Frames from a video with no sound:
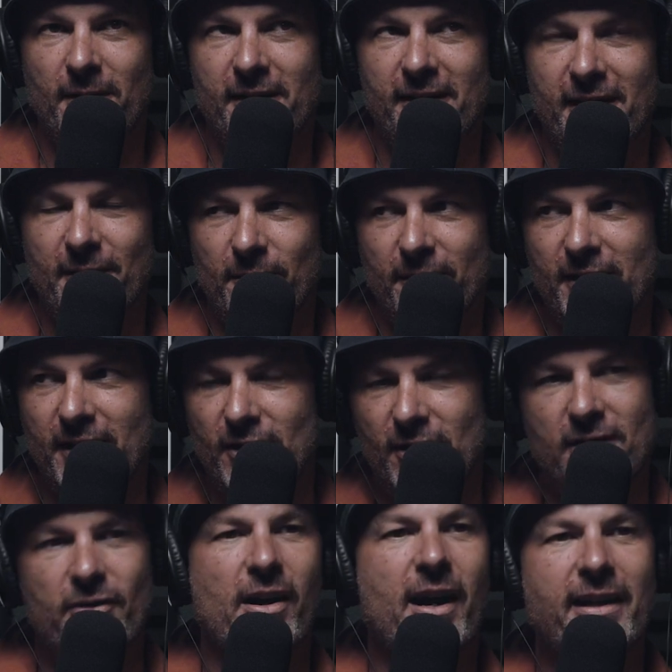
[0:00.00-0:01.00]
I think with the
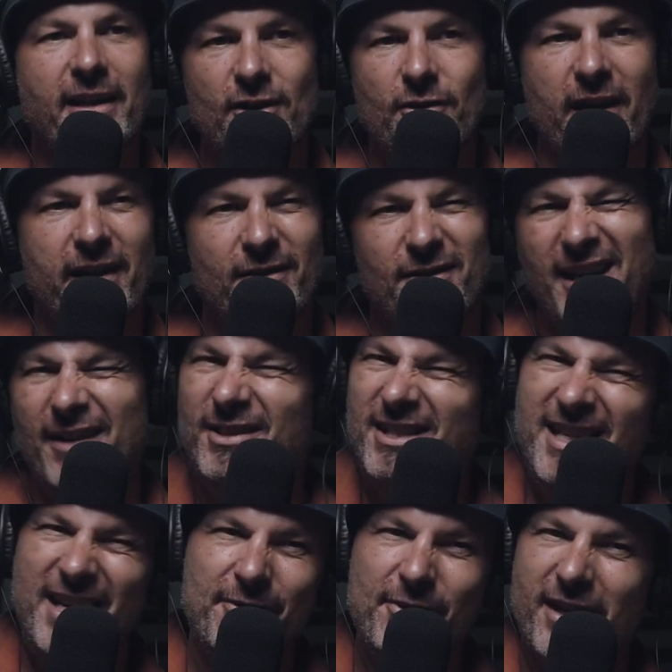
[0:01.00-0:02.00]
karate trainers, that
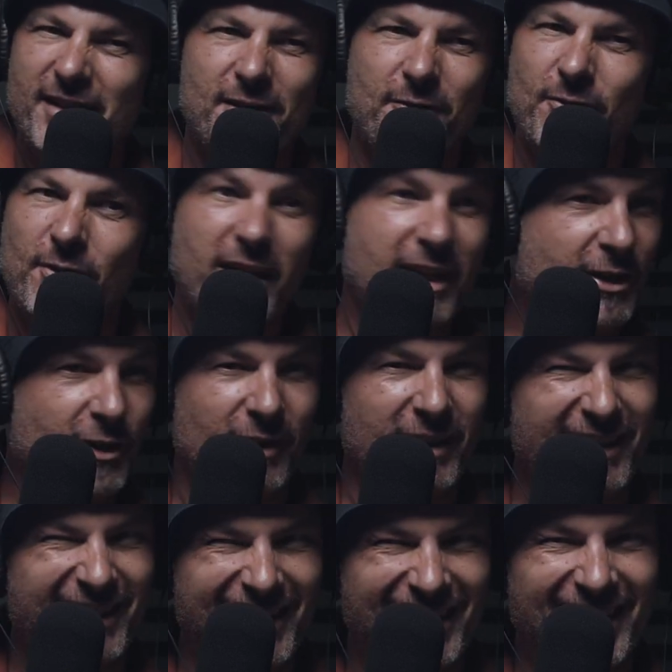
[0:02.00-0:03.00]
you never actually really
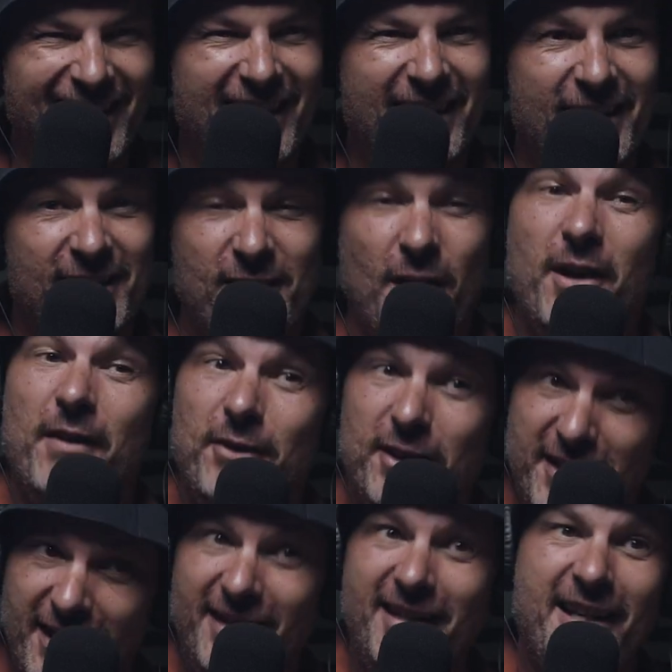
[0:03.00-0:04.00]
got hit. Yeah. So if you
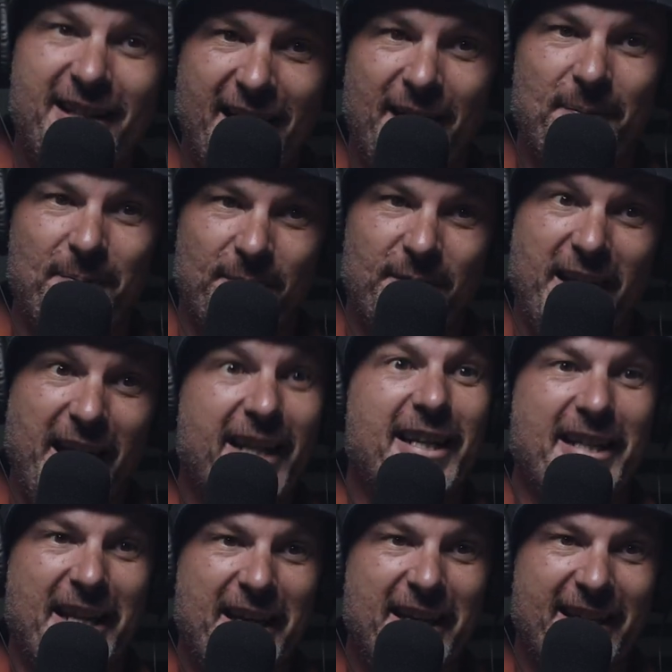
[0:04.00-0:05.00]
did end up
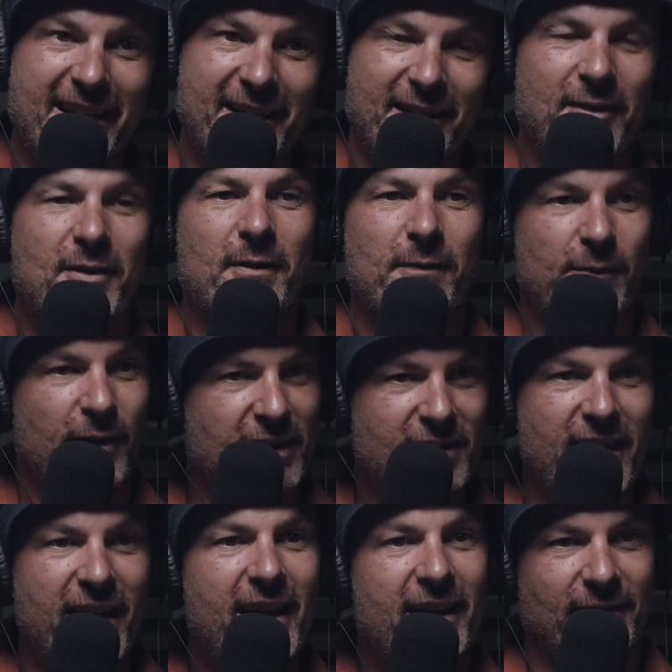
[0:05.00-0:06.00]
getting hit, it kind of freaked
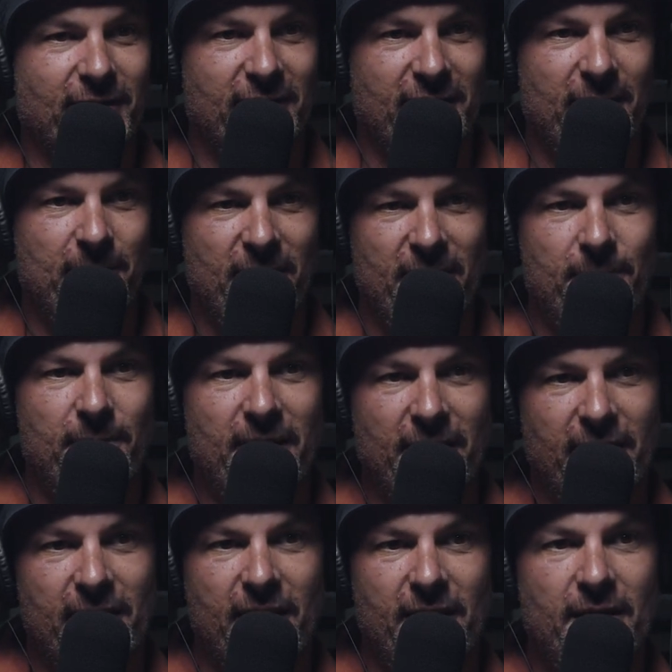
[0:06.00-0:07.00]
you out a bit,
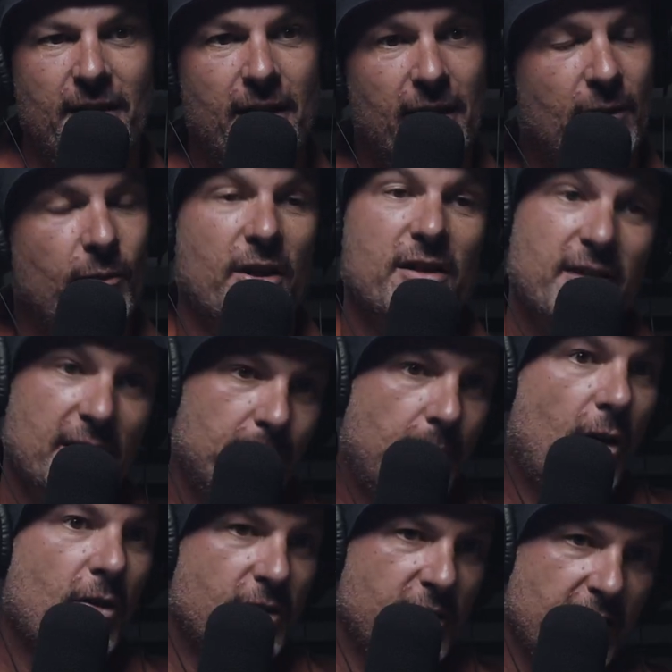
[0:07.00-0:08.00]
you know. Yeah. Whereas in
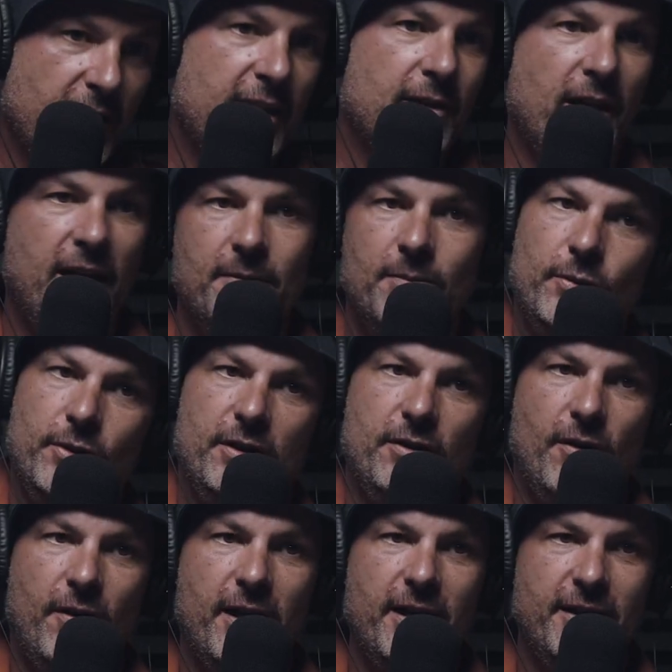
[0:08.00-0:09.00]
boxing and Muay
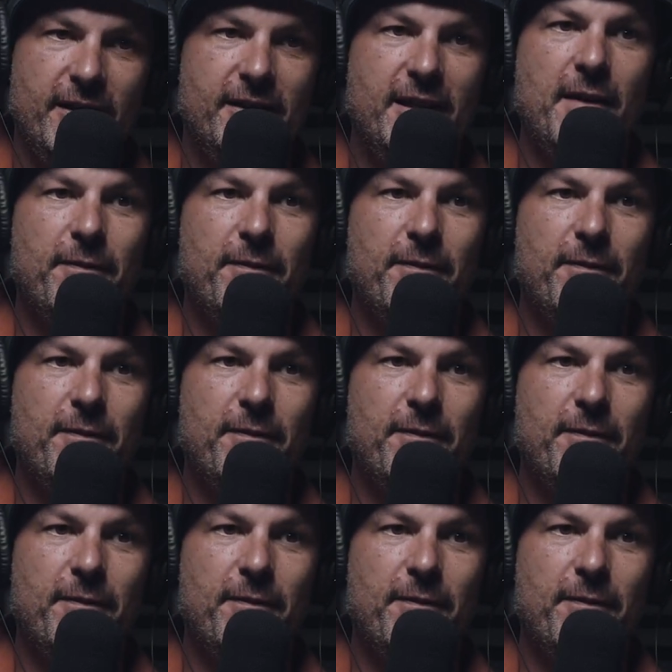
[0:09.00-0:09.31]
Thai, you definitely